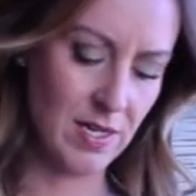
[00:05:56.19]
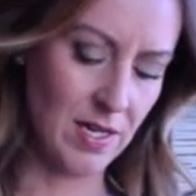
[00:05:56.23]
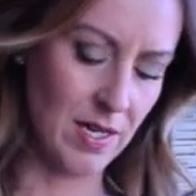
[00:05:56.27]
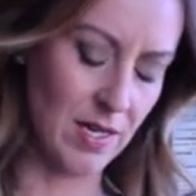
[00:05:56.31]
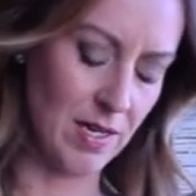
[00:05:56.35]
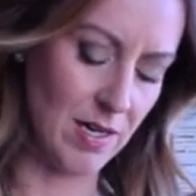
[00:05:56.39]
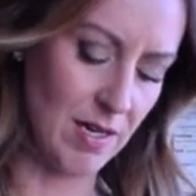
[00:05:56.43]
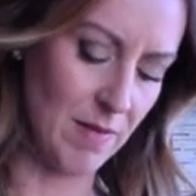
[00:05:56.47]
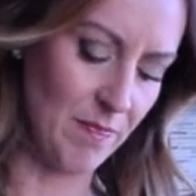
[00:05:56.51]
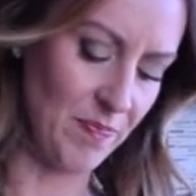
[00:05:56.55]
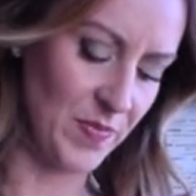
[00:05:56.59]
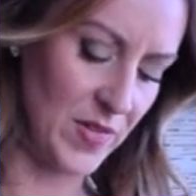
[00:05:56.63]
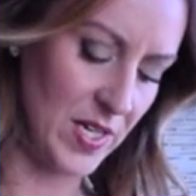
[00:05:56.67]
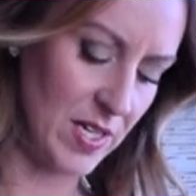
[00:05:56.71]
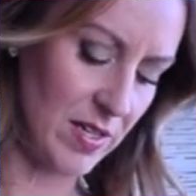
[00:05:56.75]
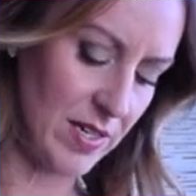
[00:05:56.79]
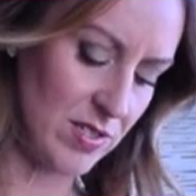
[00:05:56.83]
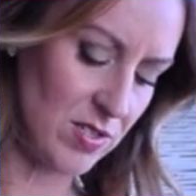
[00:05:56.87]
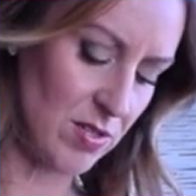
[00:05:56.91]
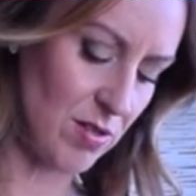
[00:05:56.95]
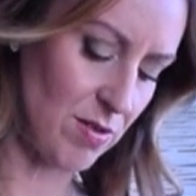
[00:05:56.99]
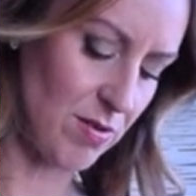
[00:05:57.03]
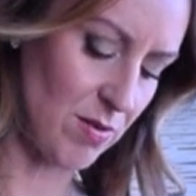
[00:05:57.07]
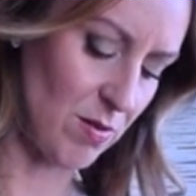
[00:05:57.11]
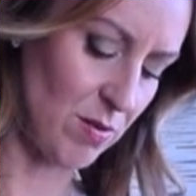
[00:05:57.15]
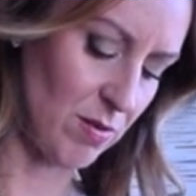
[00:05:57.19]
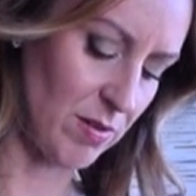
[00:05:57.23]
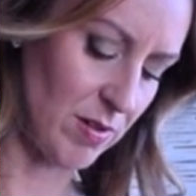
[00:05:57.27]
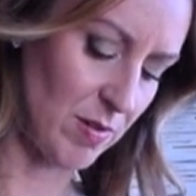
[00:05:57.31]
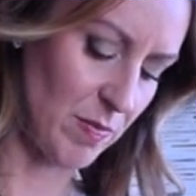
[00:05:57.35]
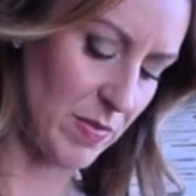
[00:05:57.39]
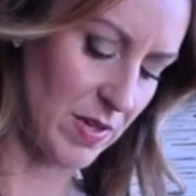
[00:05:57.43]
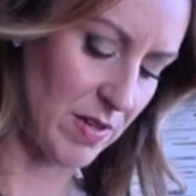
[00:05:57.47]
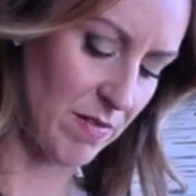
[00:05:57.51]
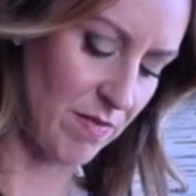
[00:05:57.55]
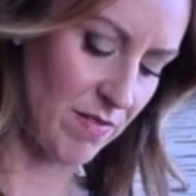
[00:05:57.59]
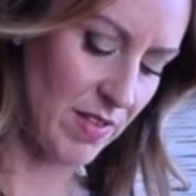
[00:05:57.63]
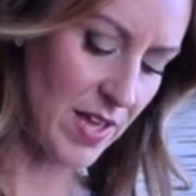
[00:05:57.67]
I like to throw a little
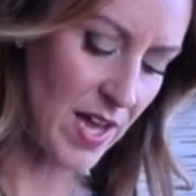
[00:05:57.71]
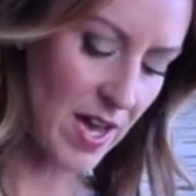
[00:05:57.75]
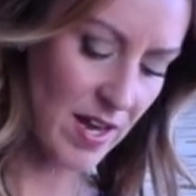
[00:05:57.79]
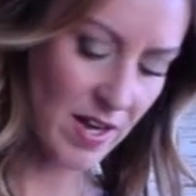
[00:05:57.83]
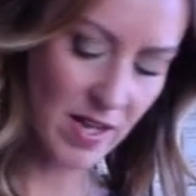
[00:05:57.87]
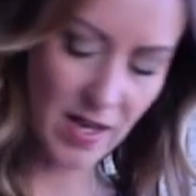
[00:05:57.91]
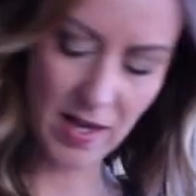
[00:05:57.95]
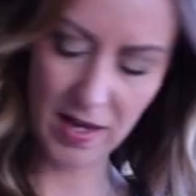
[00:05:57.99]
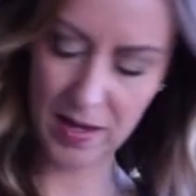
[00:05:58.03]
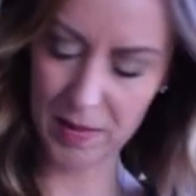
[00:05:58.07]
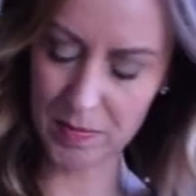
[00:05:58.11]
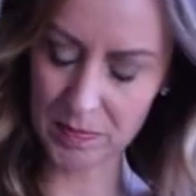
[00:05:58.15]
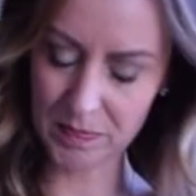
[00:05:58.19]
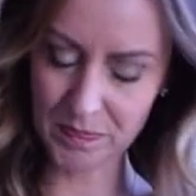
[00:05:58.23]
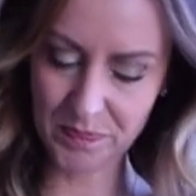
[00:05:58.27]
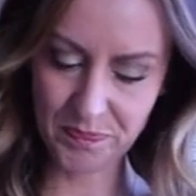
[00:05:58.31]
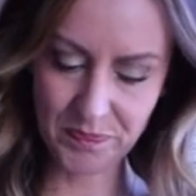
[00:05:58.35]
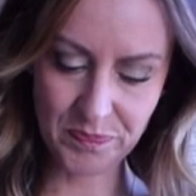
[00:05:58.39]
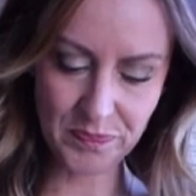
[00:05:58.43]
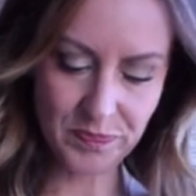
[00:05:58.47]
bit of that on.